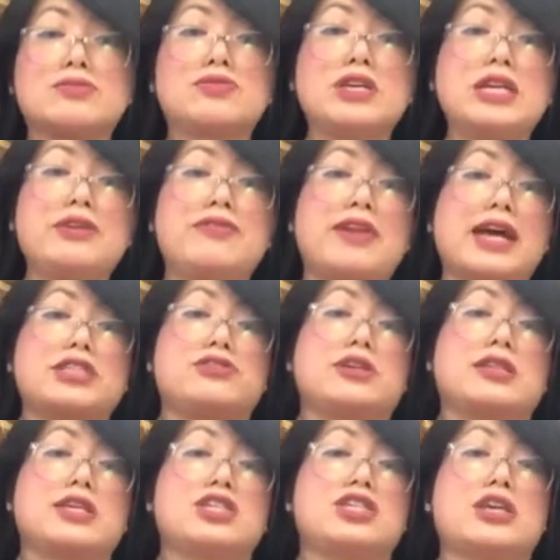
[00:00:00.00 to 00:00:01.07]
really
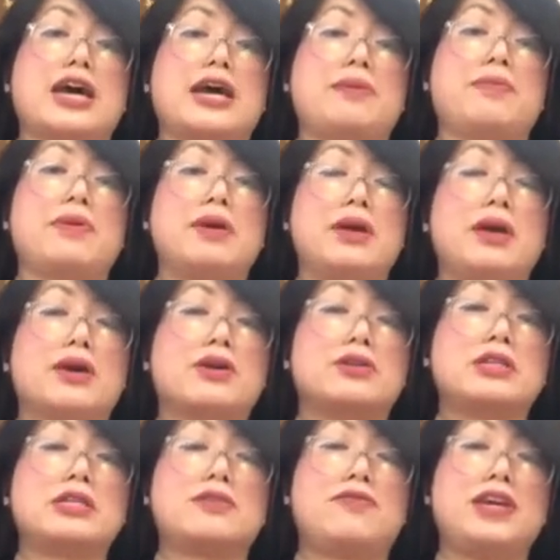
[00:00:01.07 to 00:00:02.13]
flattering this shape because
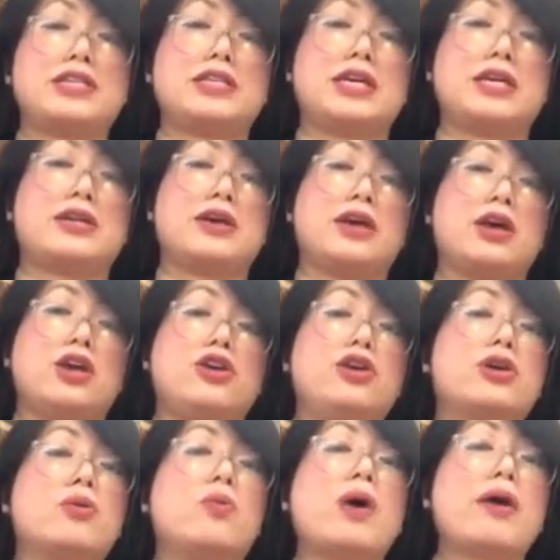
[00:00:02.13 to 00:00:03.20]
it's fitted. You
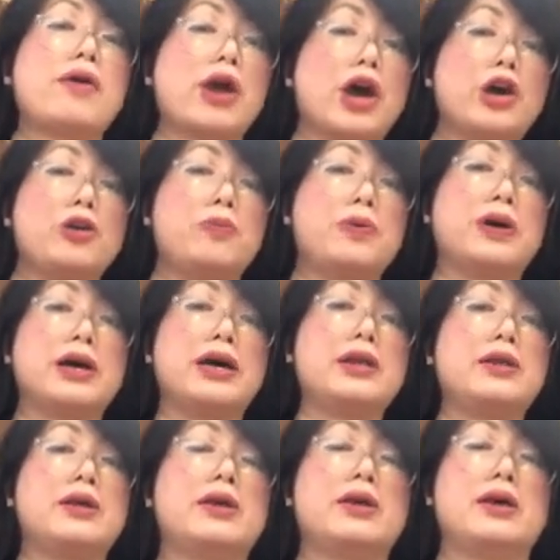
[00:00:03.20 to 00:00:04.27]
can wear it
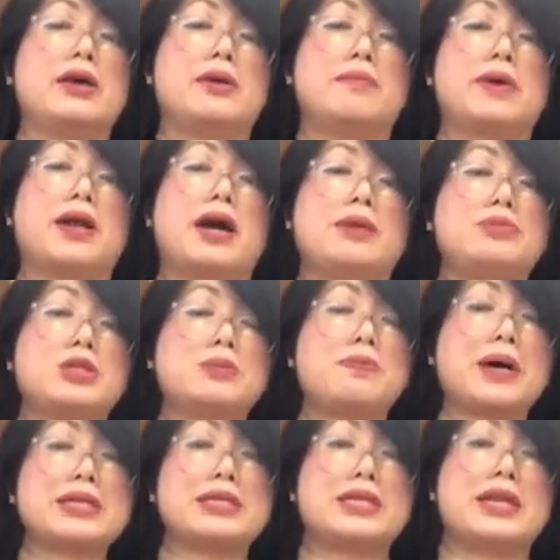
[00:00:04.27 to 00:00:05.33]
open, but I'm just
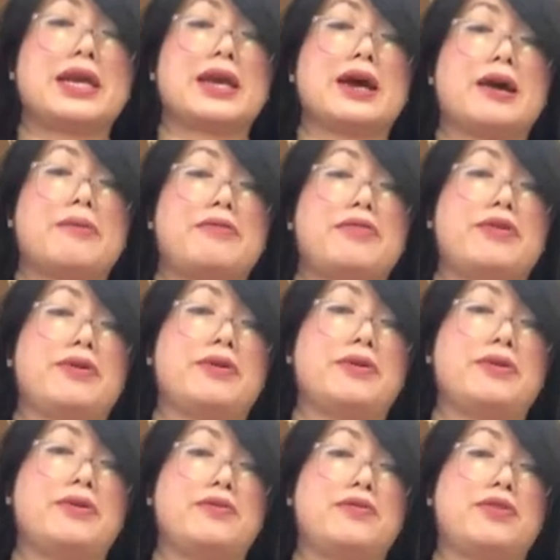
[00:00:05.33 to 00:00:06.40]
buttoning it up
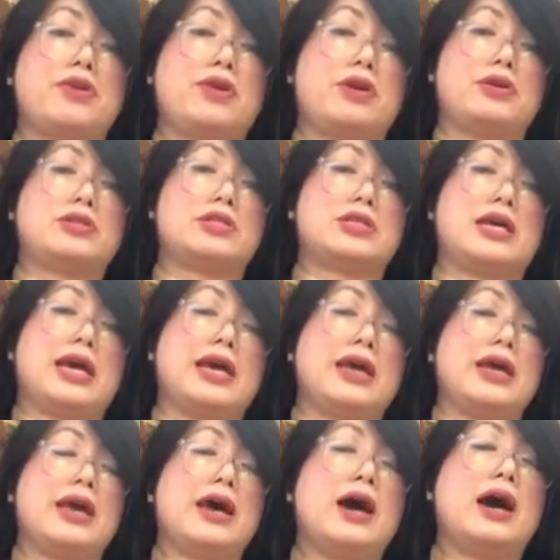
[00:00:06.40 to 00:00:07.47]
for you to see.
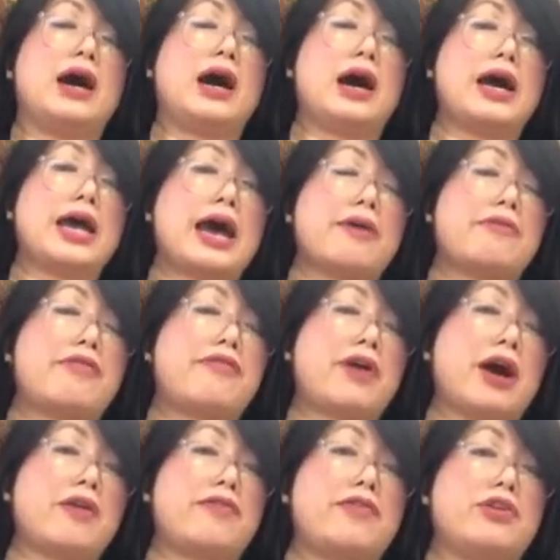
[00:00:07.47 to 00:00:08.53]
I am
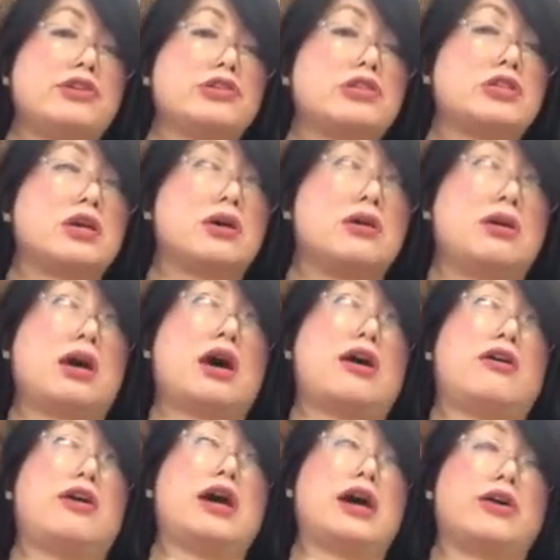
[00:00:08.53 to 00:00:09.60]
five foot
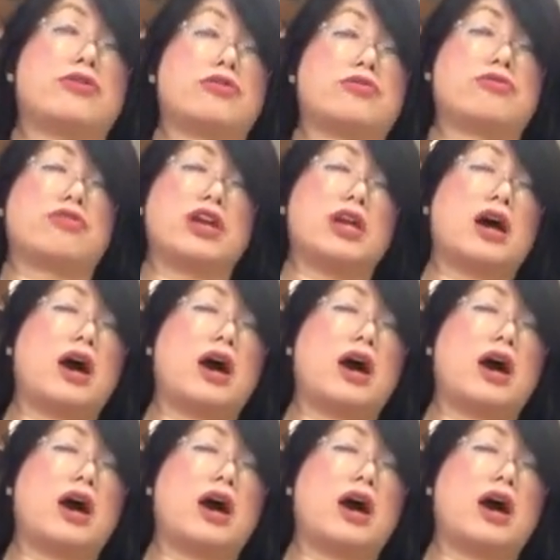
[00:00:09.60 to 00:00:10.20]
uh, three and a